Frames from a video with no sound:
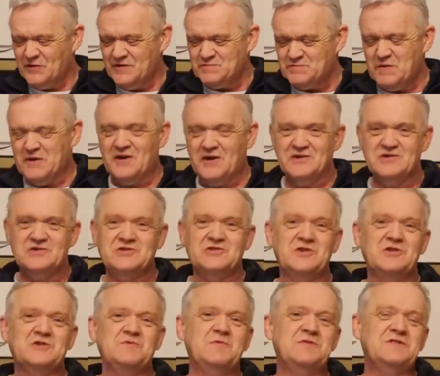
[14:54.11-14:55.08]
is because
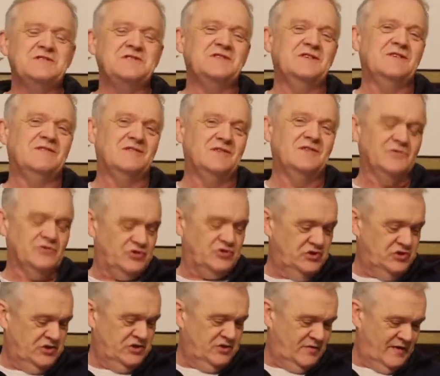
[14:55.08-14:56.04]
such
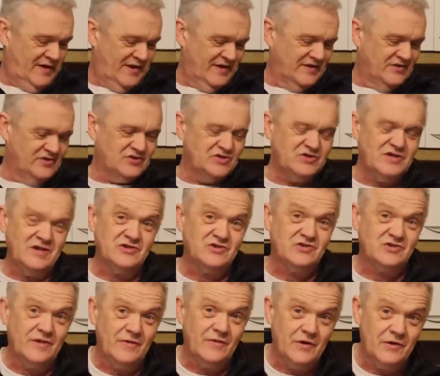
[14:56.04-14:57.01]
materials do
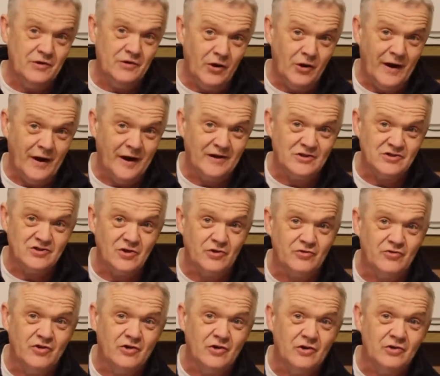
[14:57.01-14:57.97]
exist, and they're not
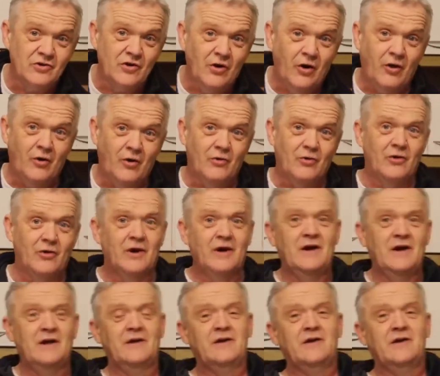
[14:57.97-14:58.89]
exotic at all.